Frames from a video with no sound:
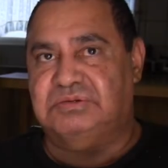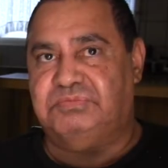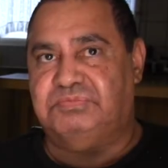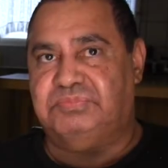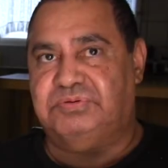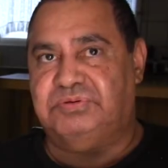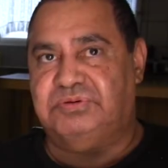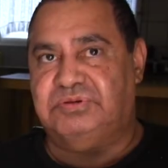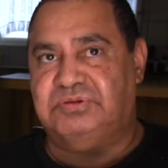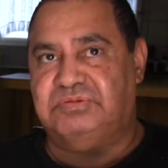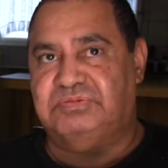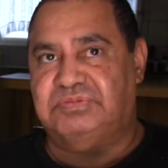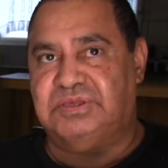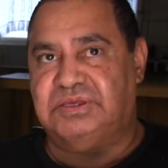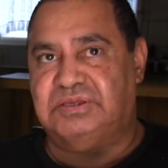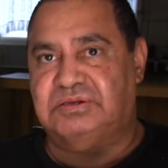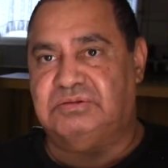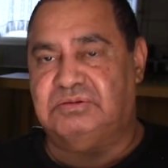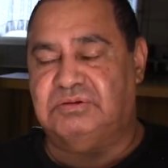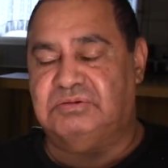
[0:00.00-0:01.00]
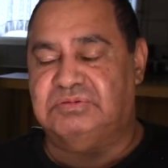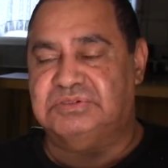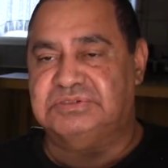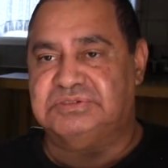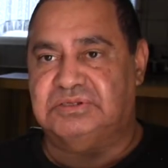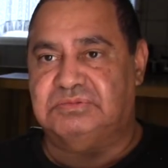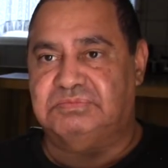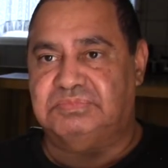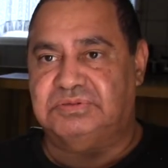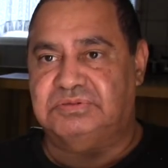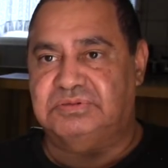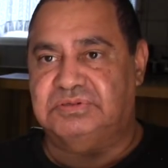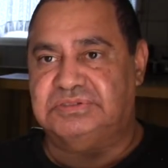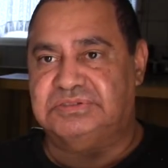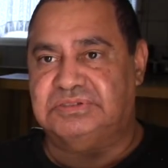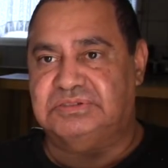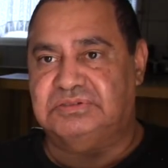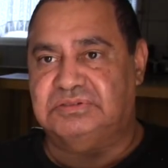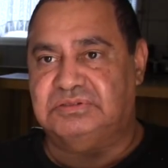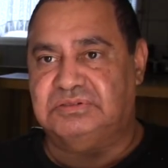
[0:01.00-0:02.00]
had to prove that I was that
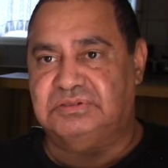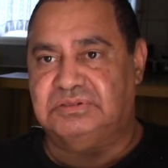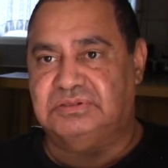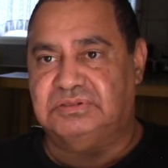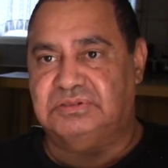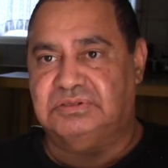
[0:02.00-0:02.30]
person.